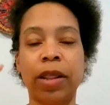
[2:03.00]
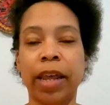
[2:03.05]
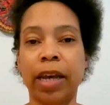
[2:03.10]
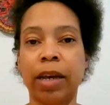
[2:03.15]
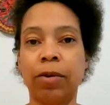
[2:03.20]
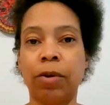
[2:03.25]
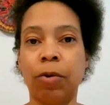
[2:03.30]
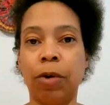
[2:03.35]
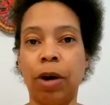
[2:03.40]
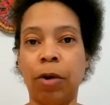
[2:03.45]

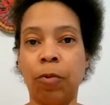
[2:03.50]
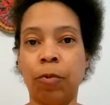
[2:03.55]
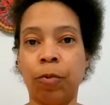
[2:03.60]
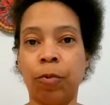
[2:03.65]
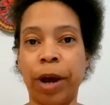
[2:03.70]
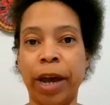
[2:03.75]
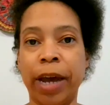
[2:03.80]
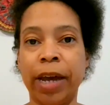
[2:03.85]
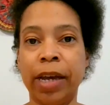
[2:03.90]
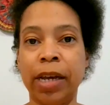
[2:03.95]
like a
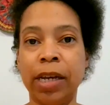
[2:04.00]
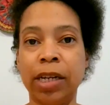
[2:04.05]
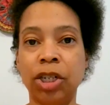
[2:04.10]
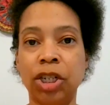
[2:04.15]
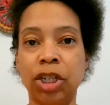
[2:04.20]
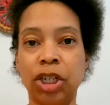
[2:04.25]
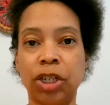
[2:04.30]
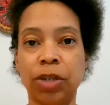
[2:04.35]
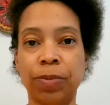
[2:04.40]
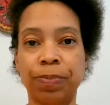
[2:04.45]

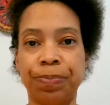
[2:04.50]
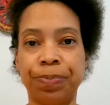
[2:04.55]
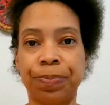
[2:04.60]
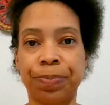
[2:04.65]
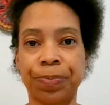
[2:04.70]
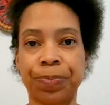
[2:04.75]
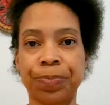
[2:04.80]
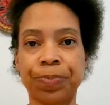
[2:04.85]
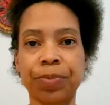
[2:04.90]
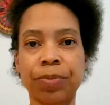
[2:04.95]
range.
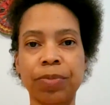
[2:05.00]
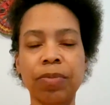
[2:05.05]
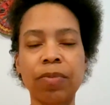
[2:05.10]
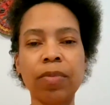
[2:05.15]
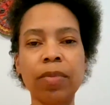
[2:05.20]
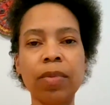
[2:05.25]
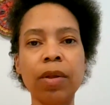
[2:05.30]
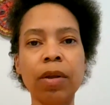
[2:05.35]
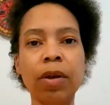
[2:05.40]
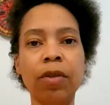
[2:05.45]

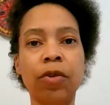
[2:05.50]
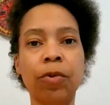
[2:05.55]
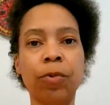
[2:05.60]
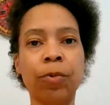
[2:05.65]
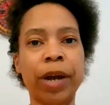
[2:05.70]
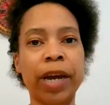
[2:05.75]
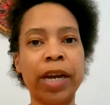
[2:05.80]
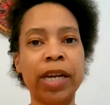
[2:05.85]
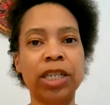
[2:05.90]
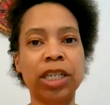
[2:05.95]
The
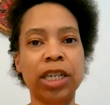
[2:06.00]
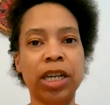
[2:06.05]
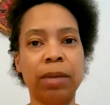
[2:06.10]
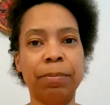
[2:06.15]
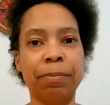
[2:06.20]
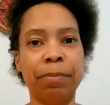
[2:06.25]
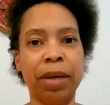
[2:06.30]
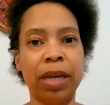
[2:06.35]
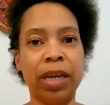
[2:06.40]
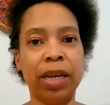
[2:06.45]
range
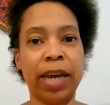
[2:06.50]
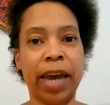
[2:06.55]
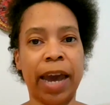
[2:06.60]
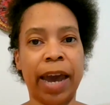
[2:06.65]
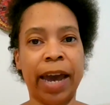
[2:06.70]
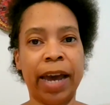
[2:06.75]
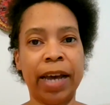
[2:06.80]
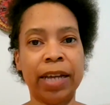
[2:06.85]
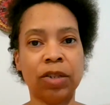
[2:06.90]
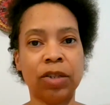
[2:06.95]
can be
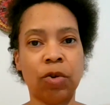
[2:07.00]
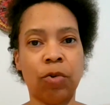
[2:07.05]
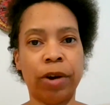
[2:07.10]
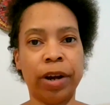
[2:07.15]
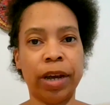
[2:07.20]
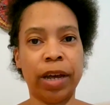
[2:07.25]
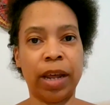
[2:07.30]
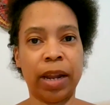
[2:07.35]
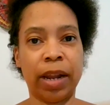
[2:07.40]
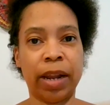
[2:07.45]
gas
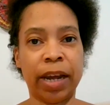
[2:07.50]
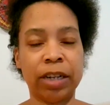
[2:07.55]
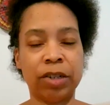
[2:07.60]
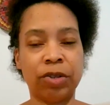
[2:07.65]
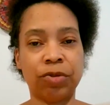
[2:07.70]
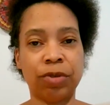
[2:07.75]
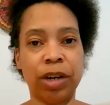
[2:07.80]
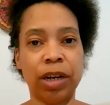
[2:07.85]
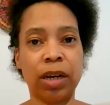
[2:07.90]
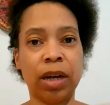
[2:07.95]
or
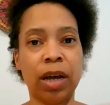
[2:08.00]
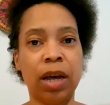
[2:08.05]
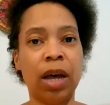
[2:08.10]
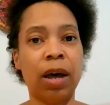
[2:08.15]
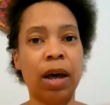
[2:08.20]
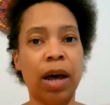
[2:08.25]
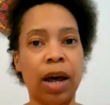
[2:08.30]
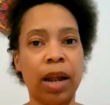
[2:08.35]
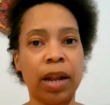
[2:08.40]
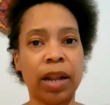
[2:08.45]
electric.
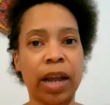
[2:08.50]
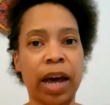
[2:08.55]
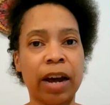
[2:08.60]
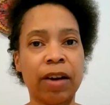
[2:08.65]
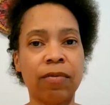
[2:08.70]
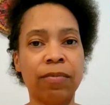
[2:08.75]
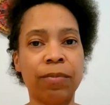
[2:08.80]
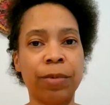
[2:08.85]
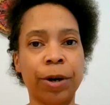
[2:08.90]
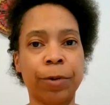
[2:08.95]
A
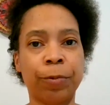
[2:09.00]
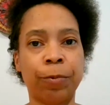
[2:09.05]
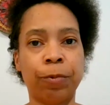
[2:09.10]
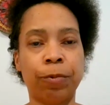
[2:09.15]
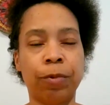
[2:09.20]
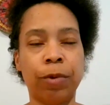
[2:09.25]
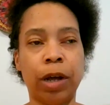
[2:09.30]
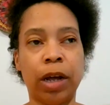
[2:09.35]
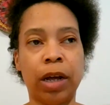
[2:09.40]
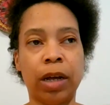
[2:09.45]
lot of them
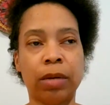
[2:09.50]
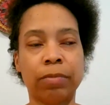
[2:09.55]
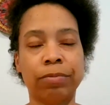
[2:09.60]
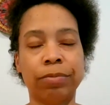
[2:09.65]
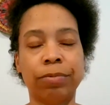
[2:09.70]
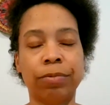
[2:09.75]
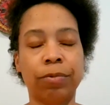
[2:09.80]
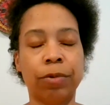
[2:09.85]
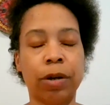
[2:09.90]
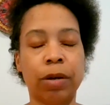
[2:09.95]

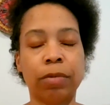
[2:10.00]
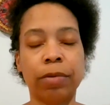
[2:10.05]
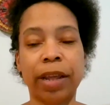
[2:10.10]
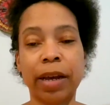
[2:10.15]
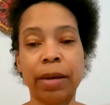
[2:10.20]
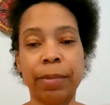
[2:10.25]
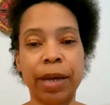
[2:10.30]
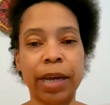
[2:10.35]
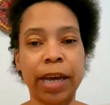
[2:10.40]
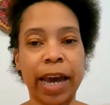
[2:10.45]
are, well,
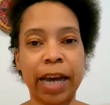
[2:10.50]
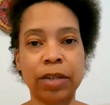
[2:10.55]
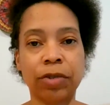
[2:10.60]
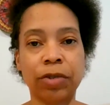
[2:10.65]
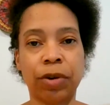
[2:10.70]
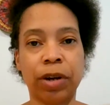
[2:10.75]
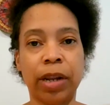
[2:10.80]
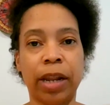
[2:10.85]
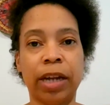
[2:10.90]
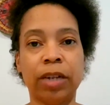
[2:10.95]
they could be
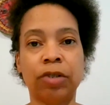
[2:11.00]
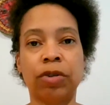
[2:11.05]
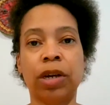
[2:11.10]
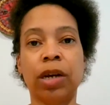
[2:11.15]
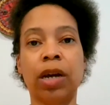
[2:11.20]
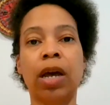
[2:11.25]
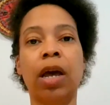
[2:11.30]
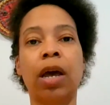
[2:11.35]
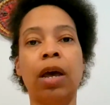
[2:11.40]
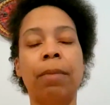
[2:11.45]
gas or
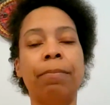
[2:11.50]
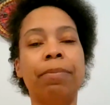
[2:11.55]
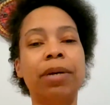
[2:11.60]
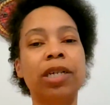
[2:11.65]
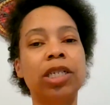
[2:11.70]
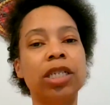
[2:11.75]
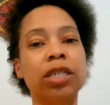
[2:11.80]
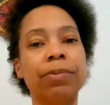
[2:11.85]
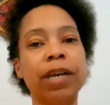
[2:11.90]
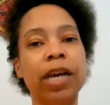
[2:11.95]
electric,
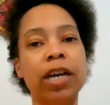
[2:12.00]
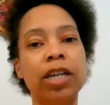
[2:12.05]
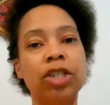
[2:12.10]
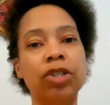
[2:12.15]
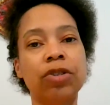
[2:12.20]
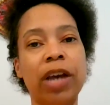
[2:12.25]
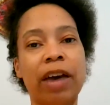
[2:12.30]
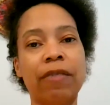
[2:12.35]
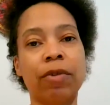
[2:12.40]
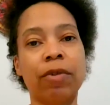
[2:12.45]
but just
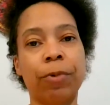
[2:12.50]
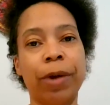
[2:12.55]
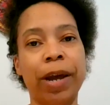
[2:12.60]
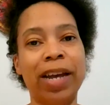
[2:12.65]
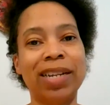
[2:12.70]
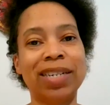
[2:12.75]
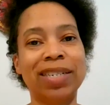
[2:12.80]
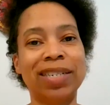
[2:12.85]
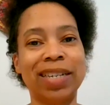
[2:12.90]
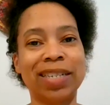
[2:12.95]
because you have a
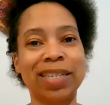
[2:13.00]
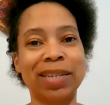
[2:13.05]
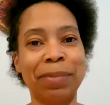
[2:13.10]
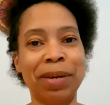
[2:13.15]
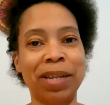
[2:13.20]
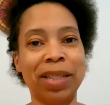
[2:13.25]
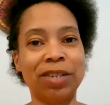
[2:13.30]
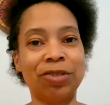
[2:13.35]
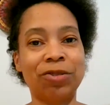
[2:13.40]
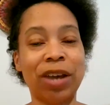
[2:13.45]
range doesn't
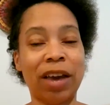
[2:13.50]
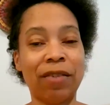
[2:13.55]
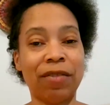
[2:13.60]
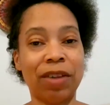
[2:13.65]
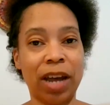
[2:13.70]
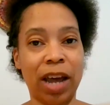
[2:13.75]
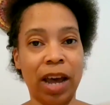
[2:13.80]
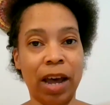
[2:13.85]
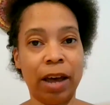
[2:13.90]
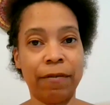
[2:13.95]
mean that you have
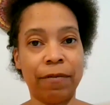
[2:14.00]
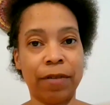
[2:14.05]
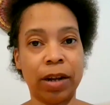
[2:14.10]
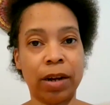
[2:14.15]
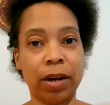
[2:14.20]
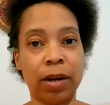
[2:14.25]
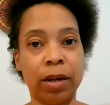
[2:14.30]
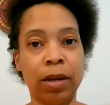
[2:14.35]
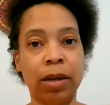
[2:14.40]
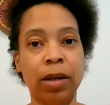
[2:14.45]
an
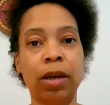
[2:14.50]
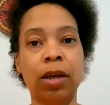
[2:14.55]
oven.